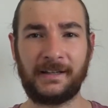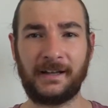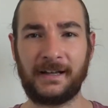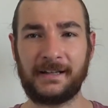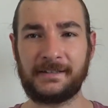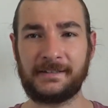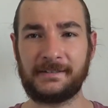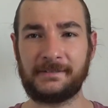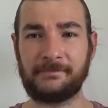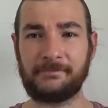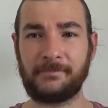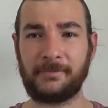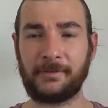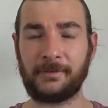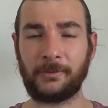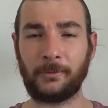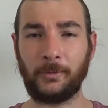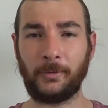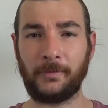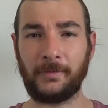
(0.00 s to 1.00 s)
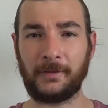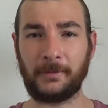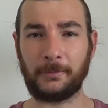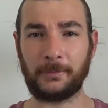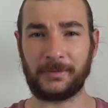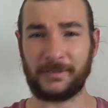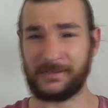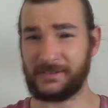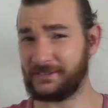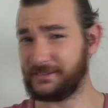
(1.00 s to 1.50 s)
I thought there
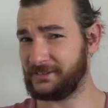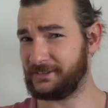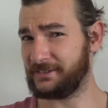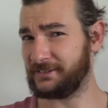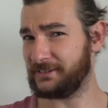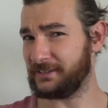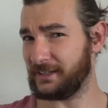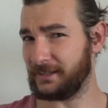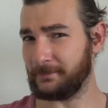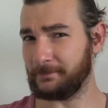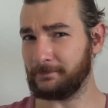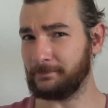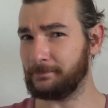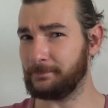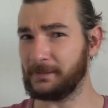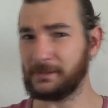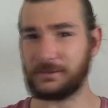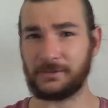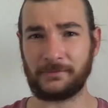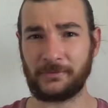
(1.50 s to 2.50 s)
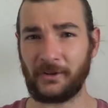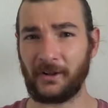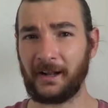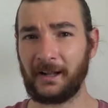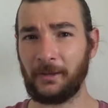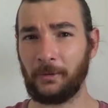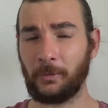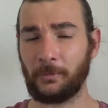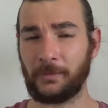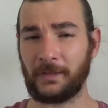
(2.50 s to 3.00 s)
were some bits of
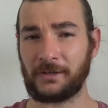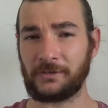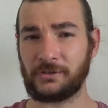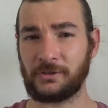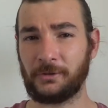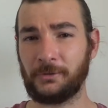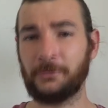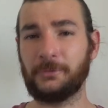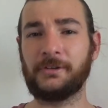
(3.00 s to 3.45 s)
dialogue that she could